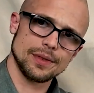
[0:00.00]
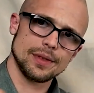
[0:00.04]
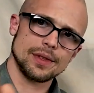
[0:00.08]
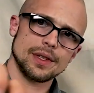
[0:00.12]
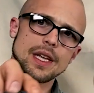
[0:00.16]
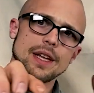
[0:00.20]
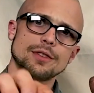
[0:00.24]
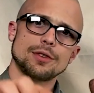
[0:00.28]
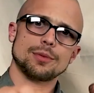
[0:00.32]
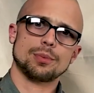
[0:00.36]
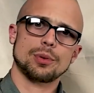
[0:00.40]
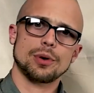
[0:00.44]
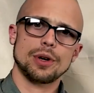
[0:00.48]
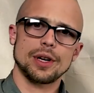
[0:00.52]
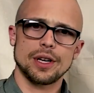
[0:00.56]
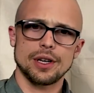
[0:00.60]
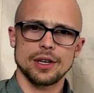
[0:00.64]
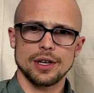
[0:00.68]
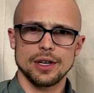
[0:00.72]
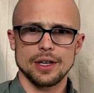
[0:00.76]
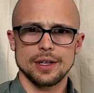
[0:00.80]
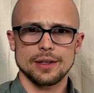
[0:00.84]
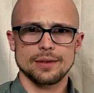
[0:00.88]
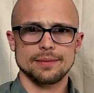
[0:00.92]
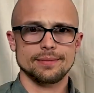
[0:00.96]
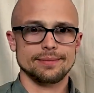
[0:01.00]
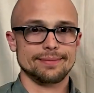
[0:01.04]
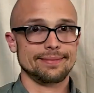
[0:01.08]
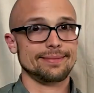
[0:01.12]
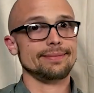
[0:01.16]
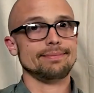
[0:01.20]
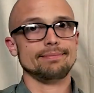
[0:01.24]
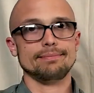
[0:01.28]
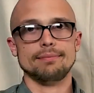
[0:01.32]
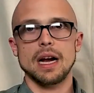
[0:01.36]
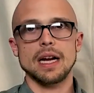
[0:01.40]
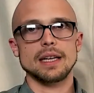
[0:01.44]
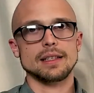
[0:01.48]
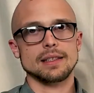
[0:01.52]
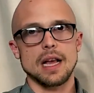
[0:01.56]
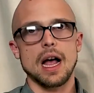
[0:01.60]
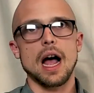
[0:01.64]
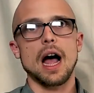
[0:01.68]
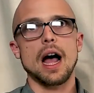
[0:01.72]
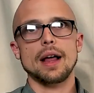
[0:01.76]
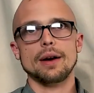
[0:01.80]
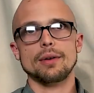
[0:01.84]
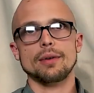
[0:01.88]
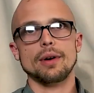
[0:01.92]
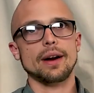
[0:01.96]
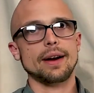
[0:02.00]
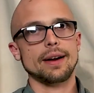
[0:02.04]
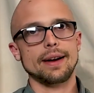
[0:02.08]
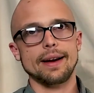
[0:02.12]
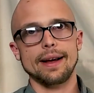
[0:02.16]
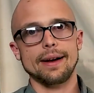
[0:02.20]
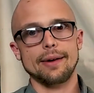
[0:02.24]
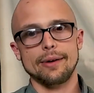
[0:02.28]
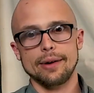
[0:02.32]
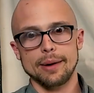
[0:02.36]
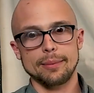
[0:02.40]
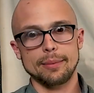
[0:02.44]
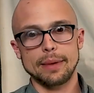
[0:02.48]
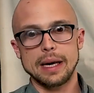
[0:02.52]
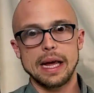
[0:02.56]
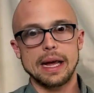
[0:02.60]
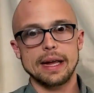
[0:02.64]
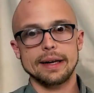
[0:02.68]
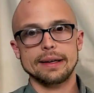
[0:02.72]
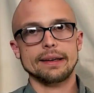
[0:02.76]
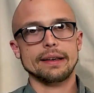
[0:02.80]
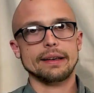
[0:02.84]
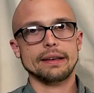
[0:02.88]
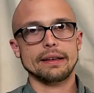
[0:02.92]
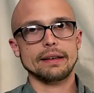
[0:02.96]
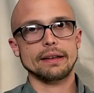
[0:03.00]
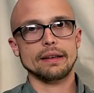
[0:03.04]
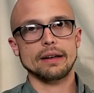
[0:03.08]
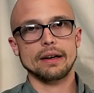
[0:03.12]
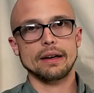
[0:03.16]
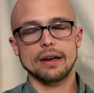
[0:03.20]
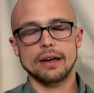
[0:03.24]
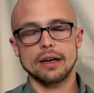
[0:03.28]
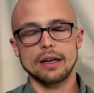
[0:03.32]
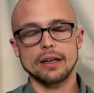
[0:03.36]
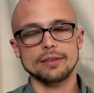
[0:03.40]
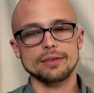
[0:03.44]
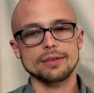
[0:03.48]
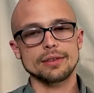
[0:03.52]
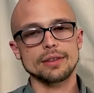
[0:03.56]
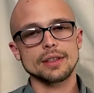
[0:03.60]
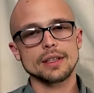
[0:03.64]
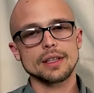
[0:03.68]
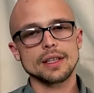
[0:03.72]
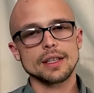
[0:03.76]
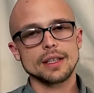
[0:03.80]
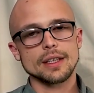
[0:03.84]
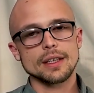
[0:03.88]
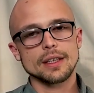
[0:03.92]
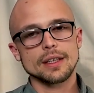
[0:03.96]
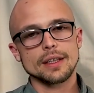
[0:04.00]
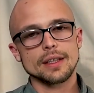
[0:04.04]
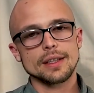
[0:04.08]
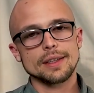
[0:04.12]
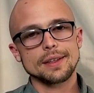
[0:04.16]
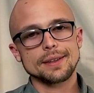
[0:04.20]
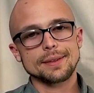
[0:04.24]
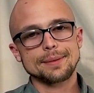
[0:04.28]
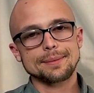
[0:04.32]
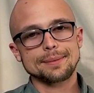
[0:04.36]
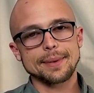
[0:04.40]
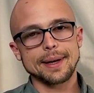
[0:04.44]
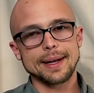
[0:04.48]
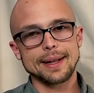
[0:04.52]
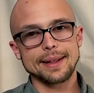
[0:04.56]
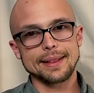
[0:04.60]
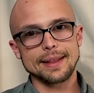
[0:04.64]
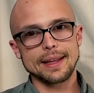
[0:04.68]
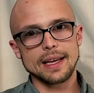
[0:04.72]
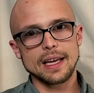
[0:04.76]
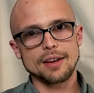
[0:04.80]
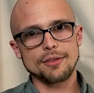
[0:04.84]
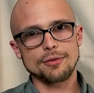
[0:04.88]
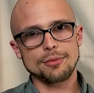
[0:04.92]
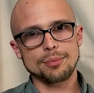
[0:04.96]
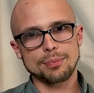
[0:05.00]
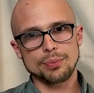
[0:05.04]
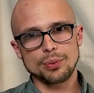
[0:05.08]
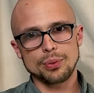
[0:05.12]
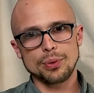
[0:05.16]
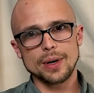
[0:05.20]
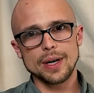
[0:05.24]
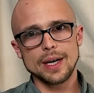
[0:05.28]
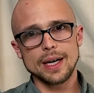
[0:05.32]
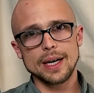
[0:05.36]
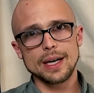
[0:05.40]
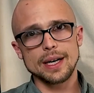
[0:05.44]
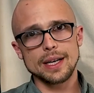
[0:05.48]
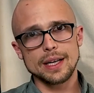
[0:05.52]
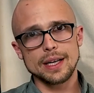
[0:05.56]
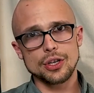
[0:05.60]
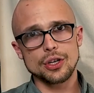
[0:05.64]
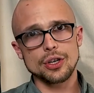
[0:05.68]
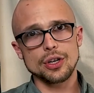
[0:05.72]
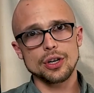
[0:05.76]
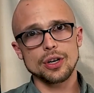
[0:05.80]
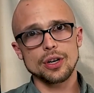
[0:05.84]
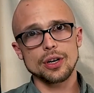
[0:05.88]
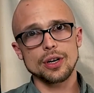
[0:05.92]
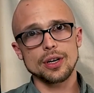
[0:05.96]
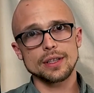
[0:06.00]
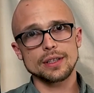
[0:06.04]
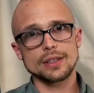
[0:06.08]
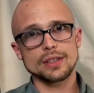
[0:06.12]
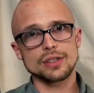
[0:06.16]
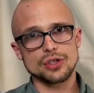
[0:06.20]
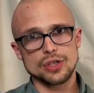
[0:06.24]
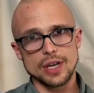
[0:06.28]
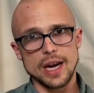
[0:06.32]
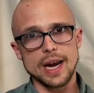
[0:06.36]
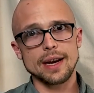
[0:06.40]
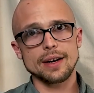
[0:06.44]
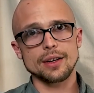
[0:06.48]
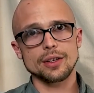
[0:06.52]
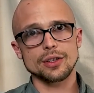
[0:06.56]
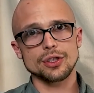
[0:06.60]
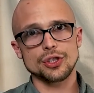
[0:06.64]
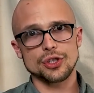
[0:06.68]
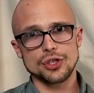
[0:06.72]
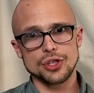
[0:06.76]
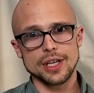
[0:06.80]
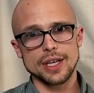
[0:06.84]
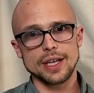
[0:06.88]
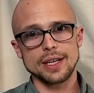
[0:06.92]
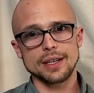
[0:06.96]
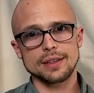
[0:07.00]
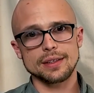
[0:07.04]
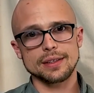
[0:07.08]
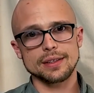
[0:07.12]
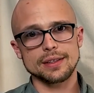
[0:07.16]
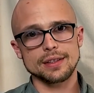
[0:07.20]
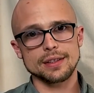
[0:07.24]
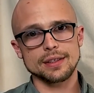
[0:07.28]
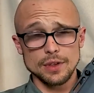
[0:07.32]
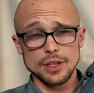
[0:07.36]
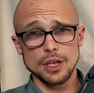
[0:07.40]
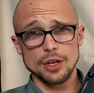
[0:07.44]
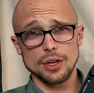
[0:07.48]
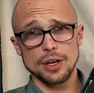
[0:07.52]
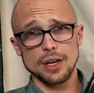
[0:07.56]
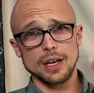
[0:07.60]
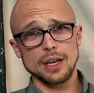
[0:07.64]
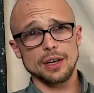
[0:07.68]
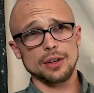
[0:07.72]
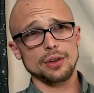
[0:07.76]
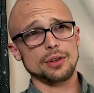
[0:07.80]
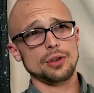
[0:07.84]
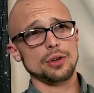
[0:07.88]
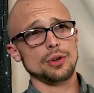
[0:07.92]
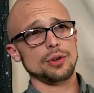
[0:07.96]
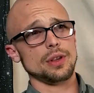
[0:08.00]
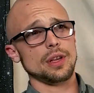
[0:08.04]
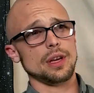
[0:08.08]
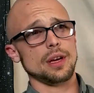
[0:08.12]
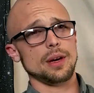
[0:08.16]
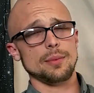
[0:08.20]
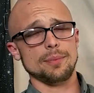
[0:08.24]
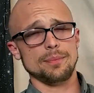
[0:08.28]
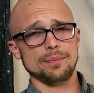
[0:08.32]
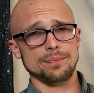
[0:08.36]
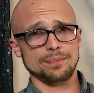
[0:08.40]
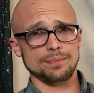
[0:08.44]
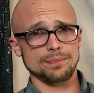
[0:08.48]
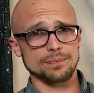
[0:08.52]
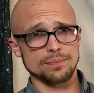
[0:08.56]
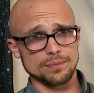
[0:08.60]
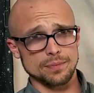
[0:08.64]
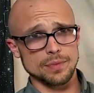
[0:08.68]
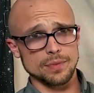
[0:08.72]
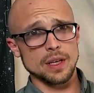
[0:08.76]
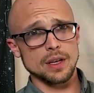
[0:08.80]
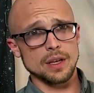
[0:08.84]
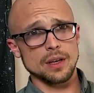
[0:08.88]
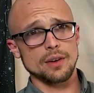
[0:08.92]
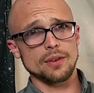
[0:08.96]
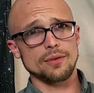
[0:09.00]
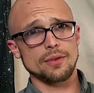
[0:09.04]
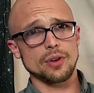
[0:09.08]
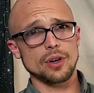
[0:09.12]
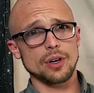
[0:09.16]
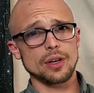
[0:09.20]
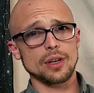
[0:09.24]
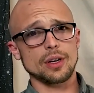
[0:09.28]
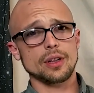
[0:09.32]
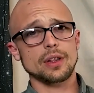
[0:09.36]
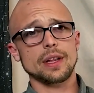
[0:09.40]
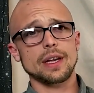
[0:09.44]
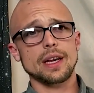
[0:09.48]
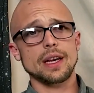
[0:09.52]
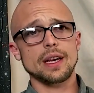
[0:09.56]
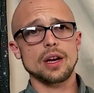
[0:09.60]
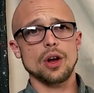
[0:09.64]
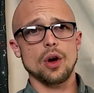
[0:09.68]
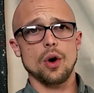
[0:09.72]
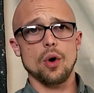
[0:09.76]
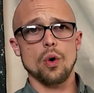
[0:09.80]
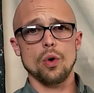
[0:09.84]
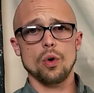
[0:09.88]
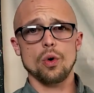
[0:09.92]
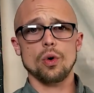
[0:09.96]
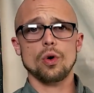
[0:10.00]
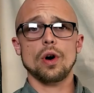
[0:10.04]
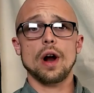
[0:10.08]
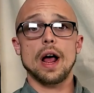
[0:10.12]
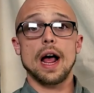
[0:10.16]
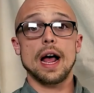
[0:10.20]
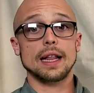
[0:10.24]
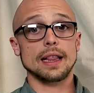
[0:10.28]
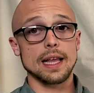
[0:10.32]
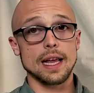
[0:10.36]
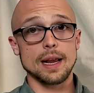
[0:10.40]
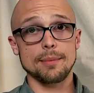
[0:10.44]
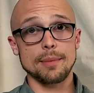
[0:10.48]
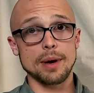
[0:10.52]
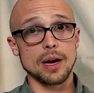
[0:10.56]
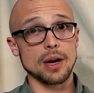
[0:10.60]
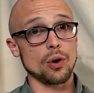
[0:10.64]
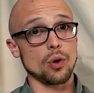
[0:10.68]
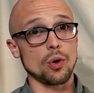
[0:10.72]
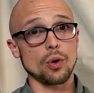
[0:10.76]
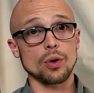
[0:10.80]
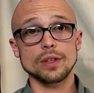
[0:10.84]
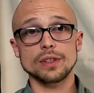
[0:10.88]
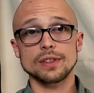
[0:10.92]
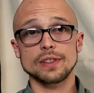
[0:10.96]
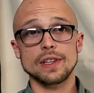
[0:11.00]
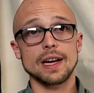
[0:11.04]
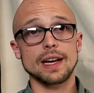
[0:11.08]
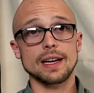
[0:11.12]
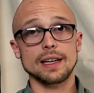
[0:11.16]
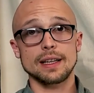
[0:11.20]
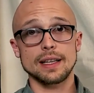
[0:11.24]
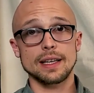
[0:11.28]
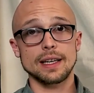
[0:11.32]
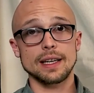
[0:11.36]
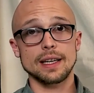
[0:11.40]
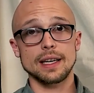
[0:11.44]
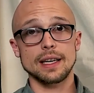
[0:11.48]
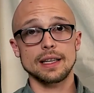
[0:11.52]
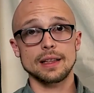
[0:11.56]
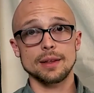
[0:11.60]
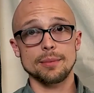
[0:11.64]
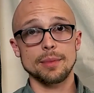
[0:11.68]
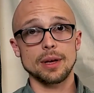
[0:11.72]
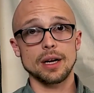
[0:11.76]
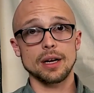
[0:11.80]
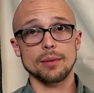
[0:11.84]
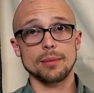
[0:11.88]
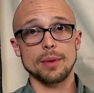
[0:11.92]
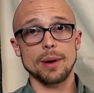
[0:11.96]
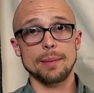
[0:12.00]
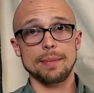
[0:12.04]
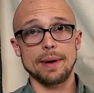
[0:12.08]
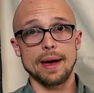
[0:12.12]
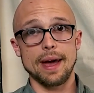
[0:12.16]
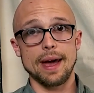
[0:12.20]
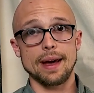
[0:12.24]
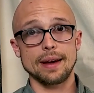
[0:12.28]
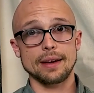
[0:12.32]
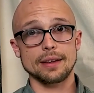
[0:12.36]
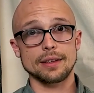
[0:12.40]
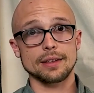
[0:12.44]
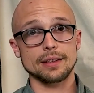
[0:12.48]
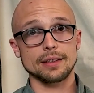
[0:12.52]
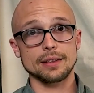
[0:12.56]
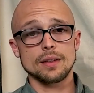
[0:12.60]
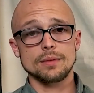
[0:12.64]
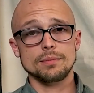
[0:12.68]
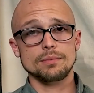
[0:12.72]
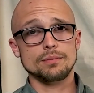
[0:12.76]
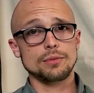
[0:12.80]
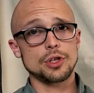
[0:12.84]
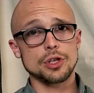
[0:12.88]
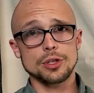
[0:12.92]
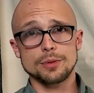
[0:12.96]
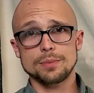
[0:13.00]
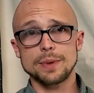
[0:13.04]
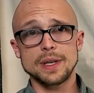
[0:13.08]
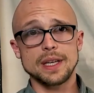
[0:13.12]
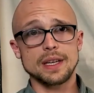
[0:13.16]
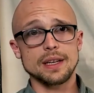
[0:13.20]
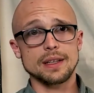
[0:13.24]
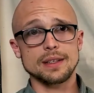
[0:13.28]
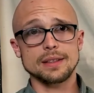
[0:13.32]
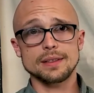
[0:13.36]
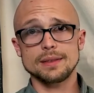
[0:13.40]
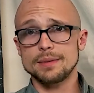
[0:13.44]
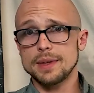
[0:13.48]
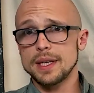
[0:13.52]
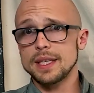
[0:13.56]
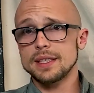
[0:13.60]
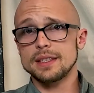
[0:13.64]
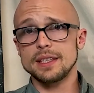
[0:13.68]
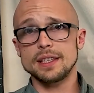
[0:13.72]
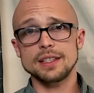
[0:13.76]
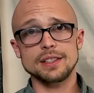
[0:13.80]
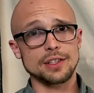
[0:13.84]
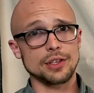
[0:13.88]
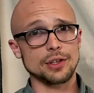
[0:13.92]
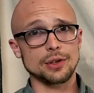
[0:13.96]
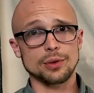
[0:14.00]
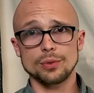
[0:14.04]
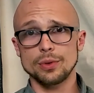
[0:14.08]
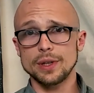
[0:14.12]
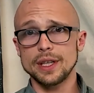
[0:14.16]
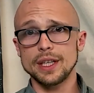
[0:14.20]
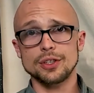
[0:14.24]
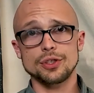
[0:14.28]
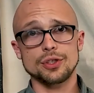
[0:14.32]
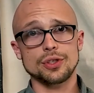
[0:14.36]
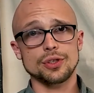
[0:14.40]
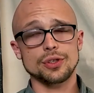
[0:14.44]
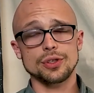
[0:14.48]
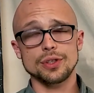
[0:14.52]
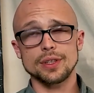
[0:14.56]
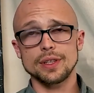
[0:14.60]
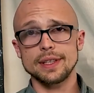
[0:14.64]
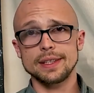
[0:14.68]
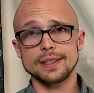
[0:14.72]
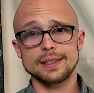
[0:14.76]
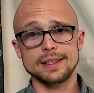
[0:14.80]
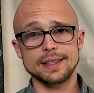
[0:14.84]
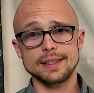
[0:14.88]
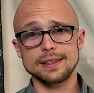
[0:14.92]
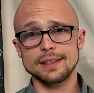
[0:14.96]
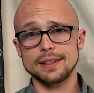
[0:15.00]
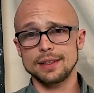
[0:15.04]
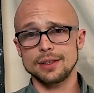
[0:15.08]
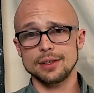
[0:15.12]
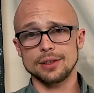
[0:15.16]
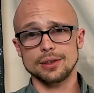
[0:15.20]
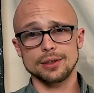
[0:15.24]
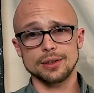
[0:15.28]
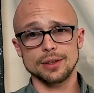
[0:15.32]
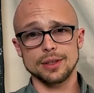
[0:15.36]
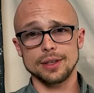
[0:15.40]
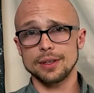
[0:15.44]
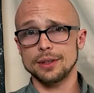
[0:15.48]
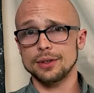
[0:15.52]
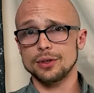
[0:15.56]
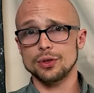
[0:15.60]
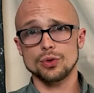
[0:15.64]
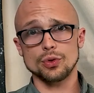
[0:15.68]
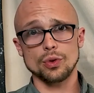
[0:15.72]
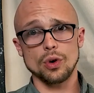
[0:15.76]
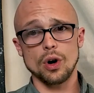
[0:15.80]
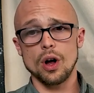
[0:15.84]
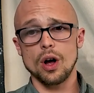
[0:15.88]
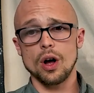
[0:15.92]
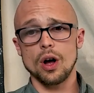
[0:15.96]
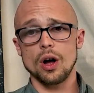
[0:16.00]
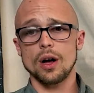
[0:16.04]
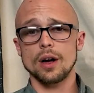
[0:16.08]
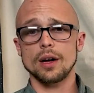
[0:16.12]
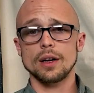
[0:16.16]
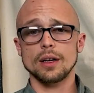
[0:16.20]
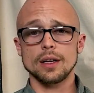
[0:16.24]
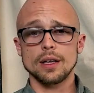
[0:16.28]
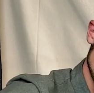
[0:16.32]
gives pretty good. Mine's on right now and I'm not taking it off. But they give pretty good standard sheaths. You can either do them vertically or I like mine horizontally in the middle of my back just because it's easier to reach. It's easier to draw.